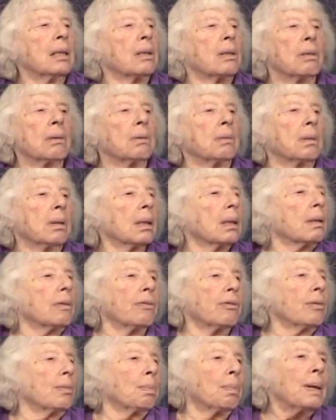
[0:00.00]
to work
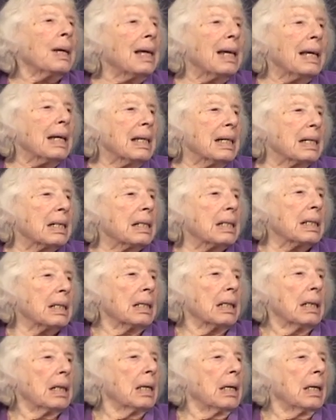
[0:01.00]
for peace,